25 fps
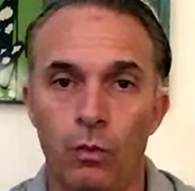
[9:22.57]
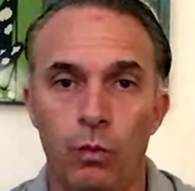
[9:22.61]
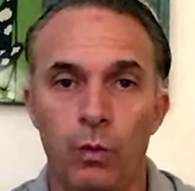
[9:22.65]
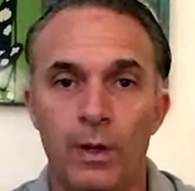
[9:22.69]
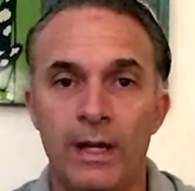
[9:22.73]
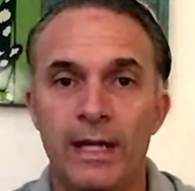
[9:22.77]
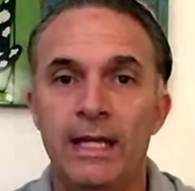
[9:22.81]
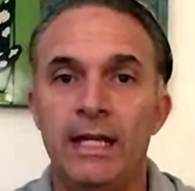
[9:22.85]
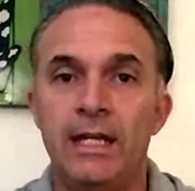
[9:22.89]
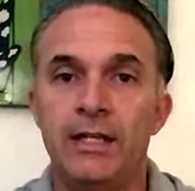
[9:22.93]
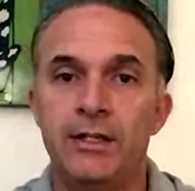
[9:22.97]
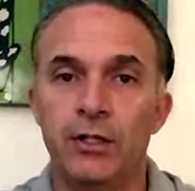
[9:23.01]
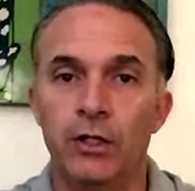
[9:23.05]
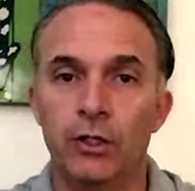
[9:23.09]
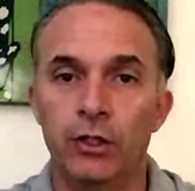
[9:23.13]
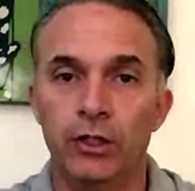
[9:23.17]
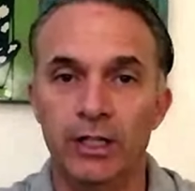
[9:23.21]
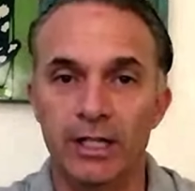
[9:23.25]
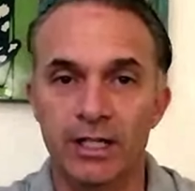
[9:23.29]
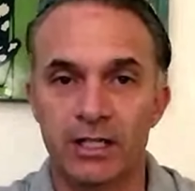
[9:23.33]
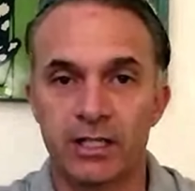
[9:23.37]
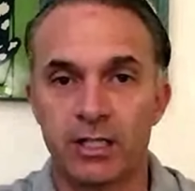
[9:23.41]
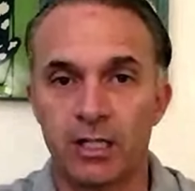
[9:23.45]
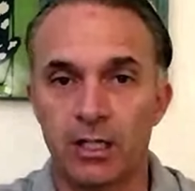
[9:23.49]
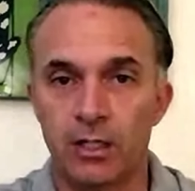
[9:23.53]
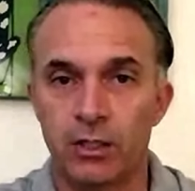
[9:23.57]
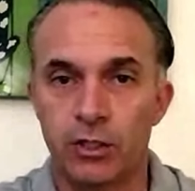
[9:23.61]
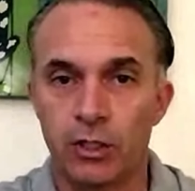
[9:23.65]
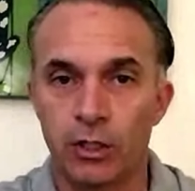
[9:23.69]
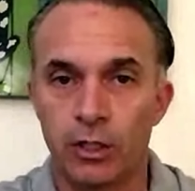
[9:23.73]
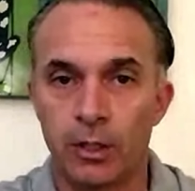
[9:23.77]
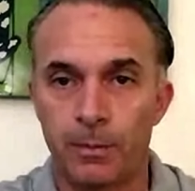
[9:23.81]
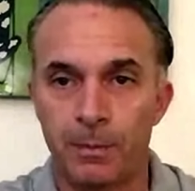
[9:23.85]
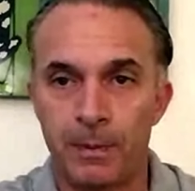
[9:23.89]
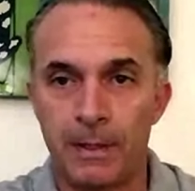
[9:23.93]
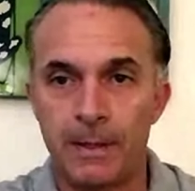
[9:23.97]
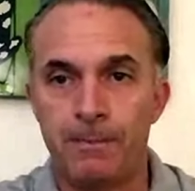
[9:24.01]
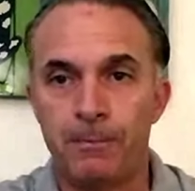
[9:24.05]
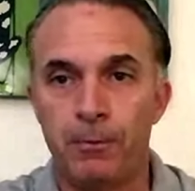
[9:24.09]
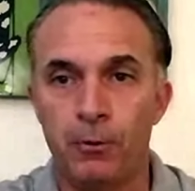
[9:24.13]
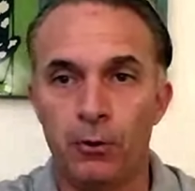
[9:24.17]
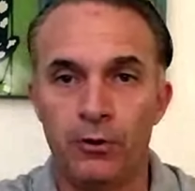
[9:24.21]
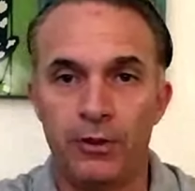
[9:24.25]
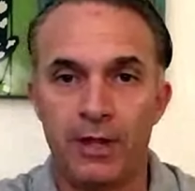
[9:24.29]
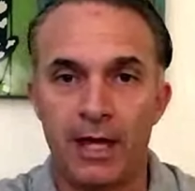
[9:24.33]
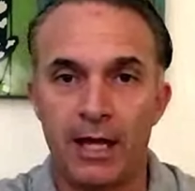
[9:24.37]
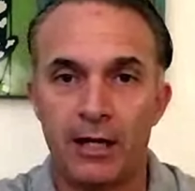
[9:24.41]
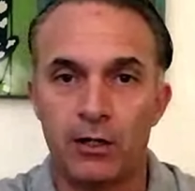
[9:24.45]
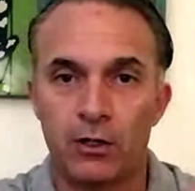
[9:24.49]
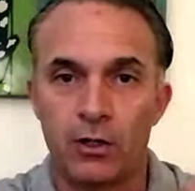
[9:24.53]
We need to listen to the
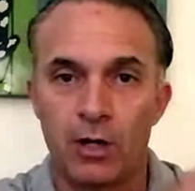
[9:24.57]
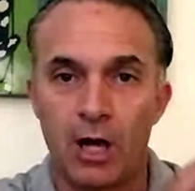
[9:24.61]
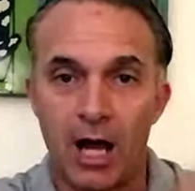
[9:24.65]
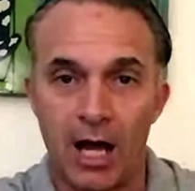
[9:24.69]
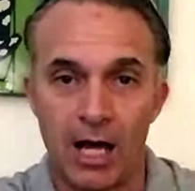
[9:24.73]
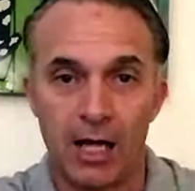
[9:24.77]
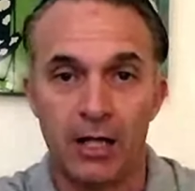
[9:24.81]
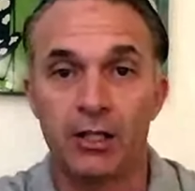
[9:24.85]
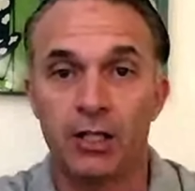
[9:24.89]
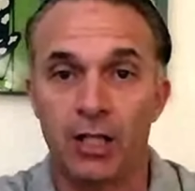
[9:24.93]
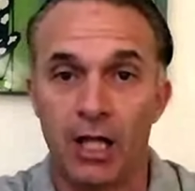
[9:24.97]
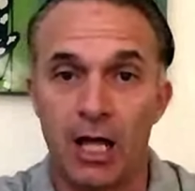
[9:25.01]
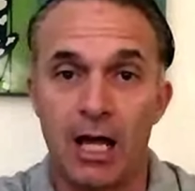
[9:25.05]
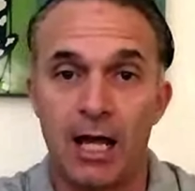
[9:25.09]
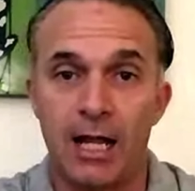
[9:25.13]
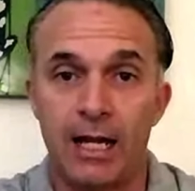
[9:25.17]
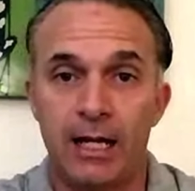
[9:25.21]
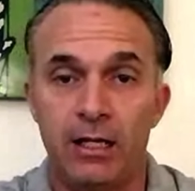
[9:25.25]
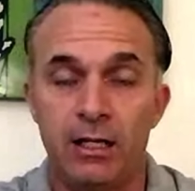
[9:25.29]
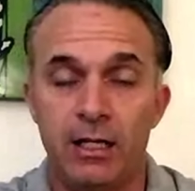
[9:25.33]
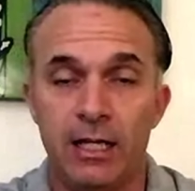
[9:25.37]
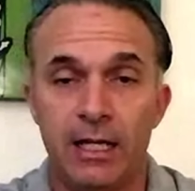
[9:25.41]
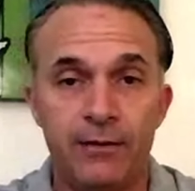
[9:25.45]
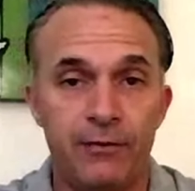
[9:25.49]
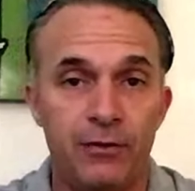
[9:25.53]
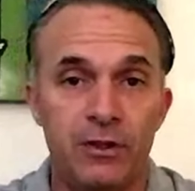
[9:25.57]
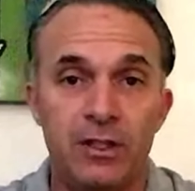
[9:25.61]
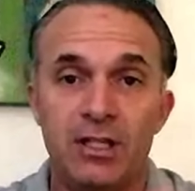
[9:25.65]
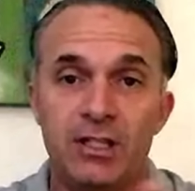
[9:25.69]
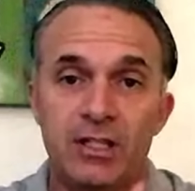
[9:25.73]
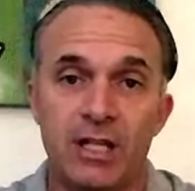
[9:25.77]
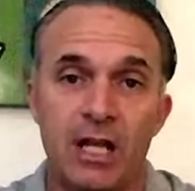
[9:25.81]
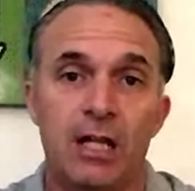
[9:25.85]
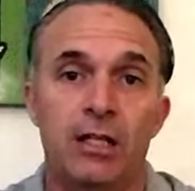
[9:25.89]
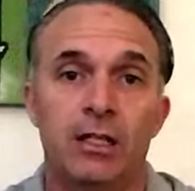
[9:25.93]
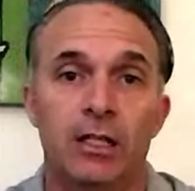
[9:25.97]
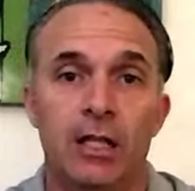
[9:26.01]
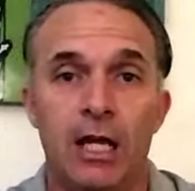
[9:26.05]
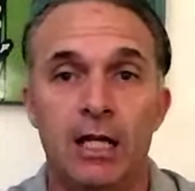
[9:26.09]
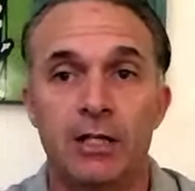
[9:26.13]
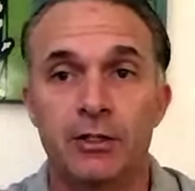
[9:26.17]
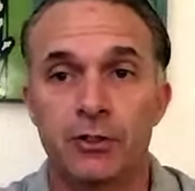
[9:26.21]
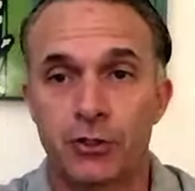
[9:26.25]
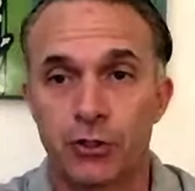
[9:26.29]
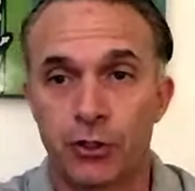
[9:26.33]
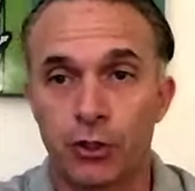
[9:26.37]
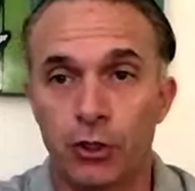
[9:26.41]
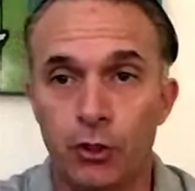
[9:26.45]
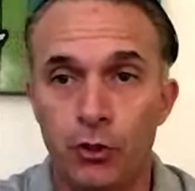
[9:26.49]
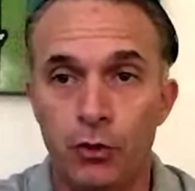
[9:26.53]
people that are online, even these
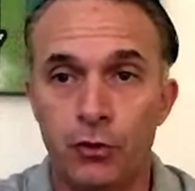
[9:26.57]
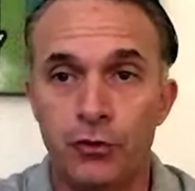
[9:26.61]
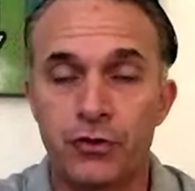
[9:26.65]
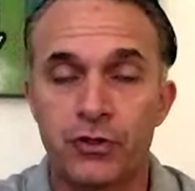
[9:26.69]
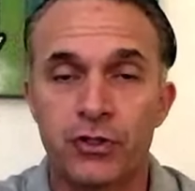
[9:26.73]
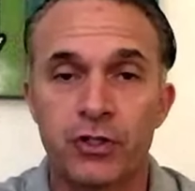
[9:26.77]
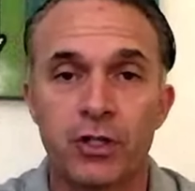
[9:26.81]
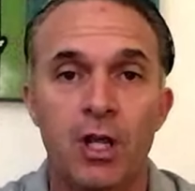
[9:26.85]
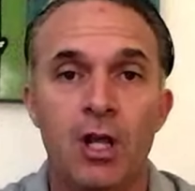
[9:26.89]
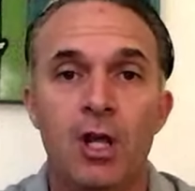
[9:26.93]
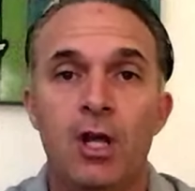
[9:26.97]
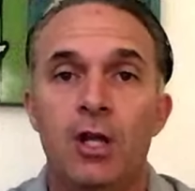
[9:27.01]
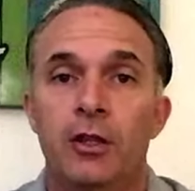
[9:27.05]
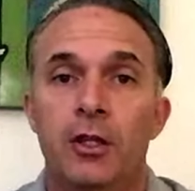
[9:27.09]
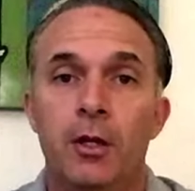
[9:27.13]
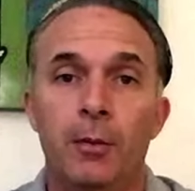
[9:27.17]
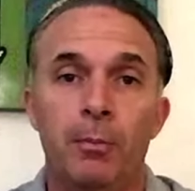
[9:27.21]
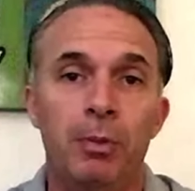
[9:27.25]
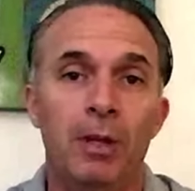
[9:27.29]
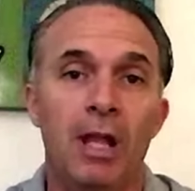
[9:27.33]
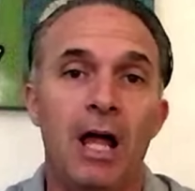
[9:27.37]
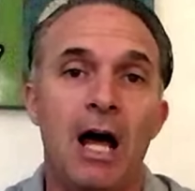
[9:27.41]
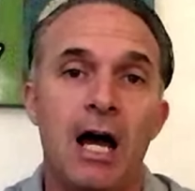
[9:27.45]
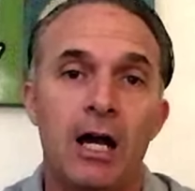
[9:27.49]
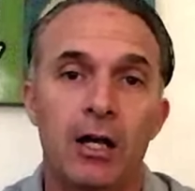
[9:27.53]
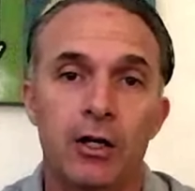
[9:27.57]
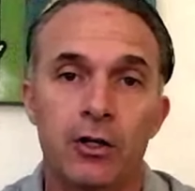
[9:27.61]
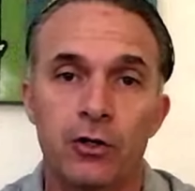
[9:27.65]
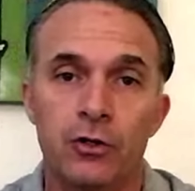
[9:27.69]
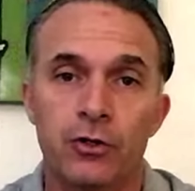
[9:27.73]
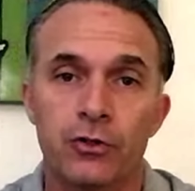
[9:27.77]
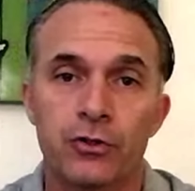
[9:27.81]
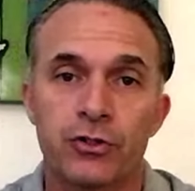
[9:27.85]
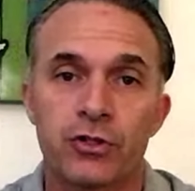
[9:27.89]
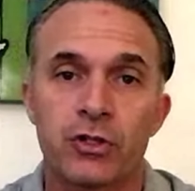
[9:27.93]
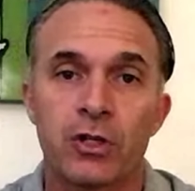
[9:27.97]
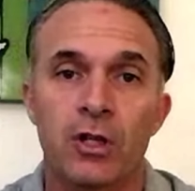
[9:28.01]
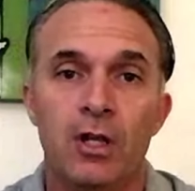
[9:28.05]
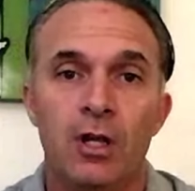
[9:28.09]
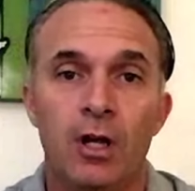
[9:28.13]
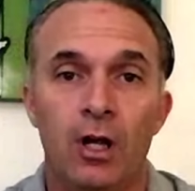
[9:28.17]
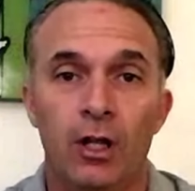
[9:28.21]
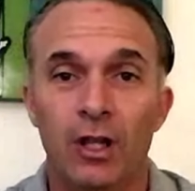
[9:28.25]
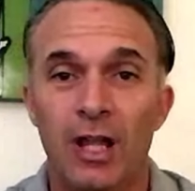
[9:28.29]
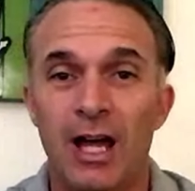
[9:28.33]
online sleuths, the bloggers.